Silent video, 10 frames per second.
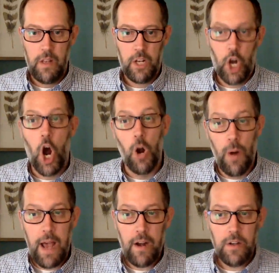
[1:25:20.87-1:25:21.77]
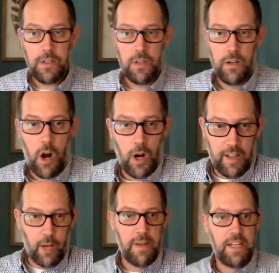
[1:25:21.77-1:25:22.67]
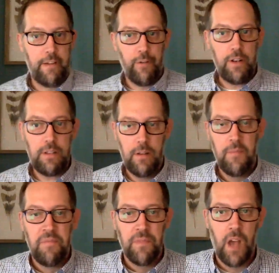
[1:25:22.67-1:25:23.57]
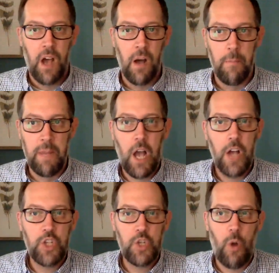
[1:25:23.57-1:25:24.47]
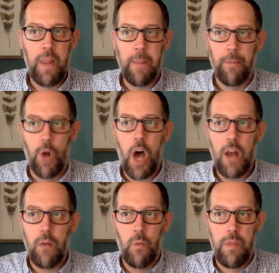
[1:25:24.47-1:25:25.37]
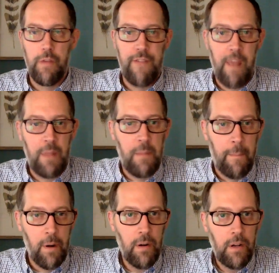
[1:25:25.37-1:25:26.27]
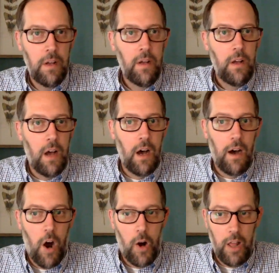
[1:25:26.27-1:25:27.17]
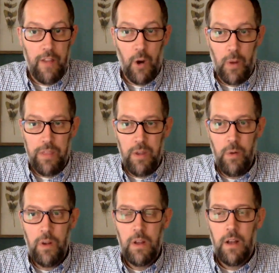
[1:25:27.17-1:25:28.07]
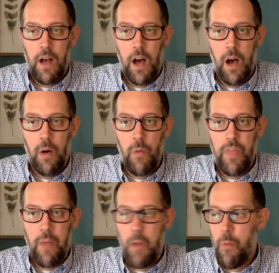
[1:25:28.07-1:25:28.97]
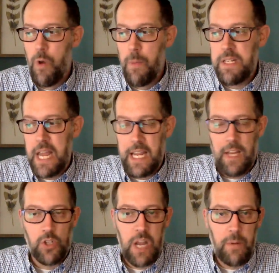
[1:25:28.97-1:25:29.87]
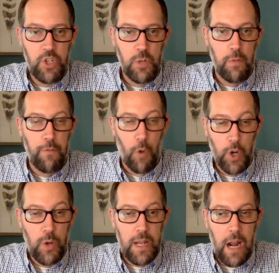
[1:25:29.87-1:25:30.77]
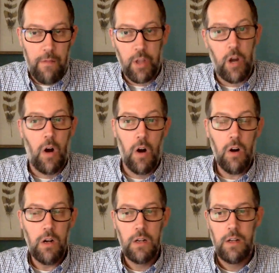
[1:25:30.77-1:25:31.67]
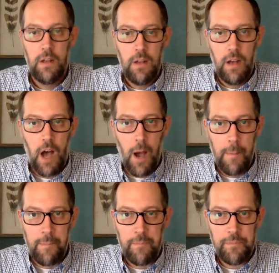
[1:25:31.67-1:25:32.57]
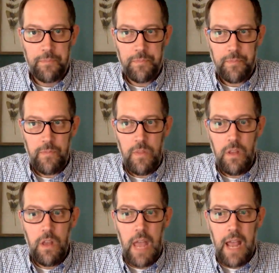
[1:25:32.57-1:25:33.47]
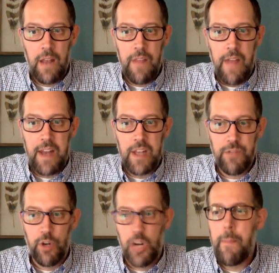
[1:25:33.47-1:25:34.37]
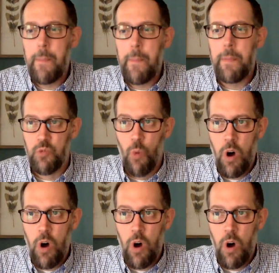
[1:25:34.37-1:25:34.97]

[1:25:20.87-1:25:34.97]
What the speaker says: Car riders are a little bit different. Because you are being brought with a family member already there with you, then we will be taking your temperature before you get out of the car. And that is for a couple of reasons.